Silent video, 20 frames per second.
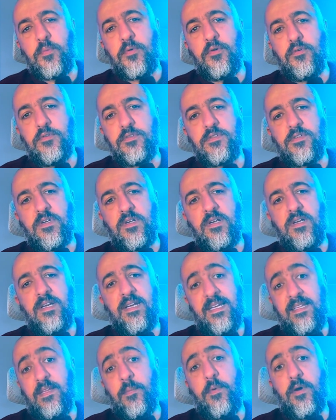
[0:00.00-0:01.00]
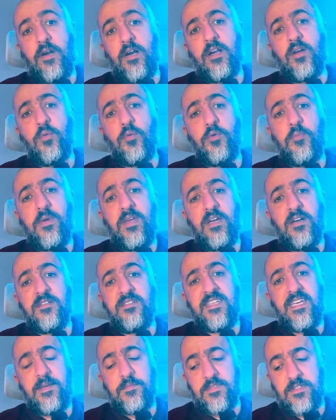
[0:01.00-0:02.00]
coaster in the park would be
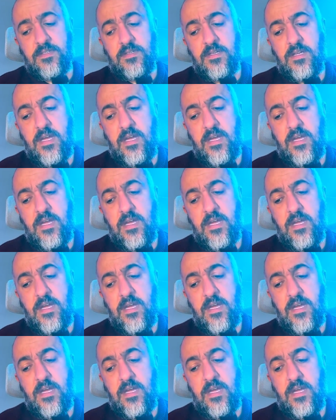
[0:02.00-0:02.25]
Untamed.